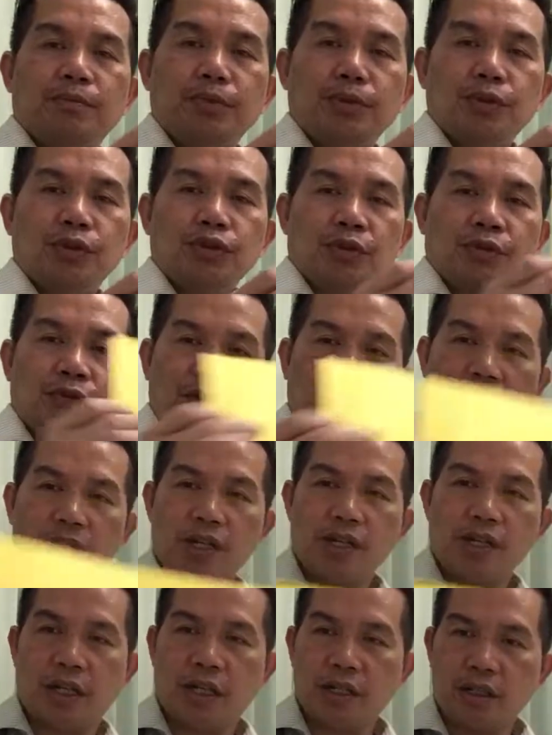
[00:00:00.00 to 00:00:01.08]
put your
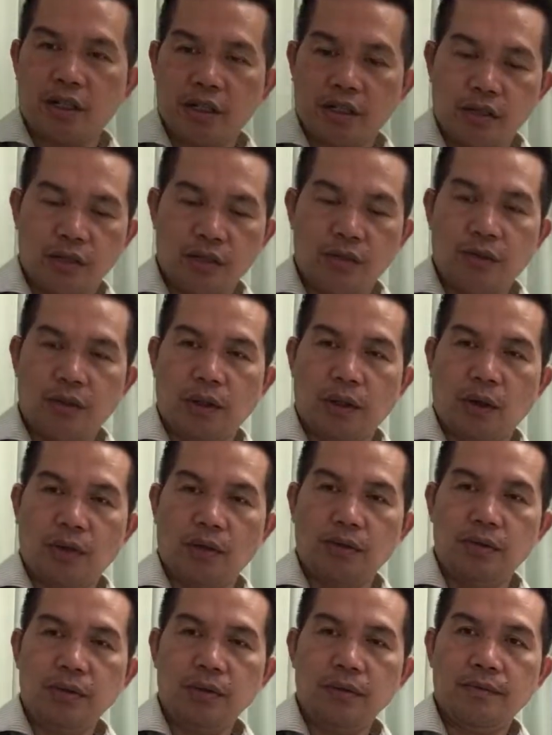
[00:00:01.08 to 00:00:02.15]
flashcard too
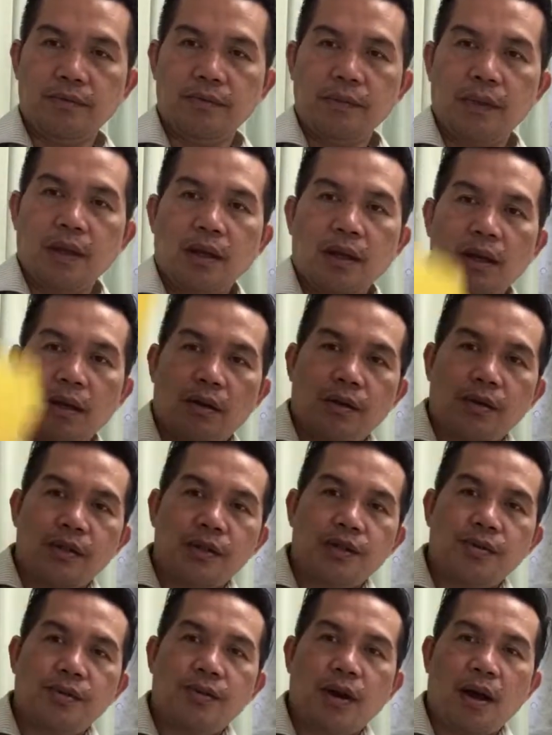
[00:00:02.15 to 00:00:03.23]
low or
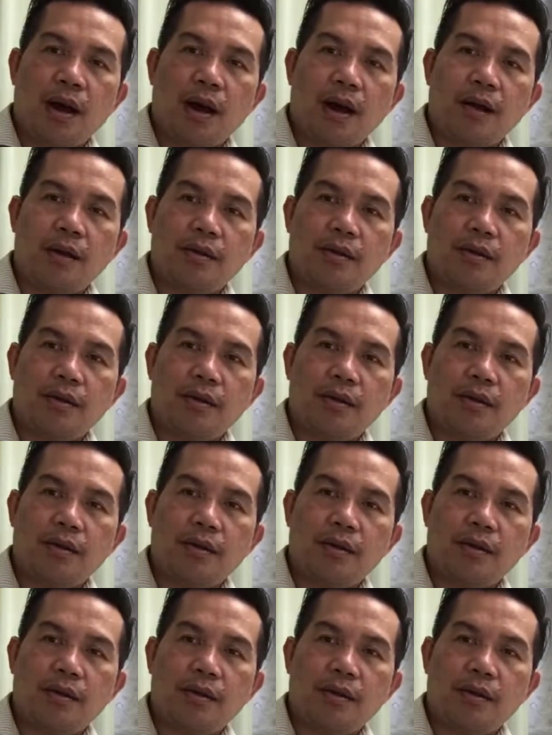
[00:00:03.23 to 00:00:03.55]
too high